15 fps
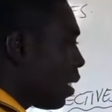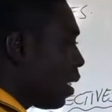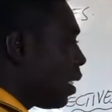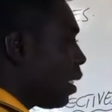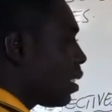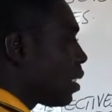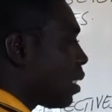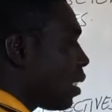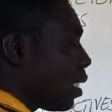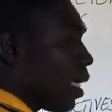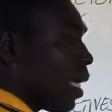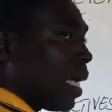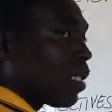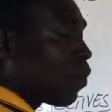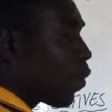is
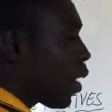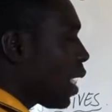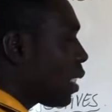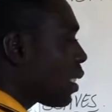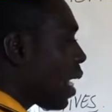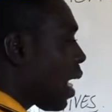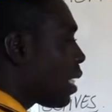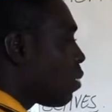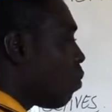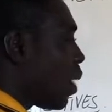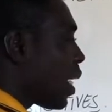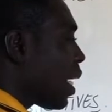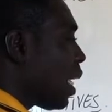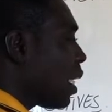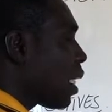expressed as
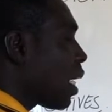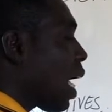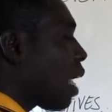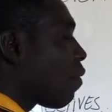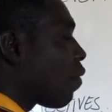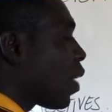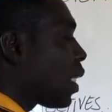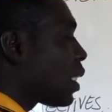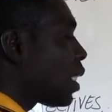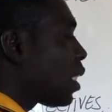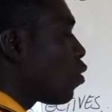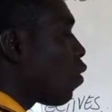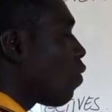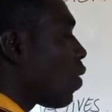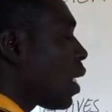mechanical
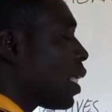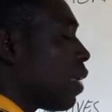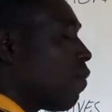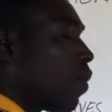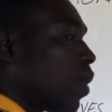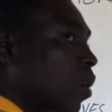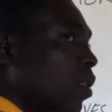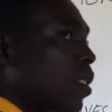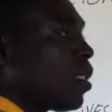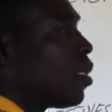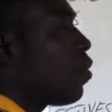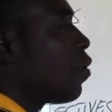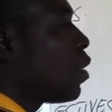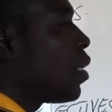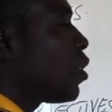advantage over the
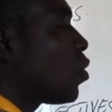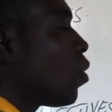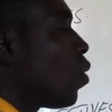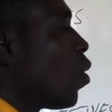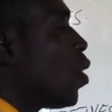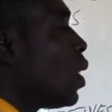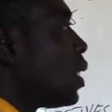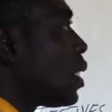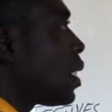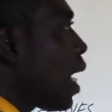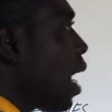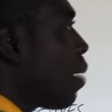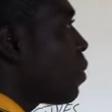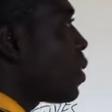velocity ratio times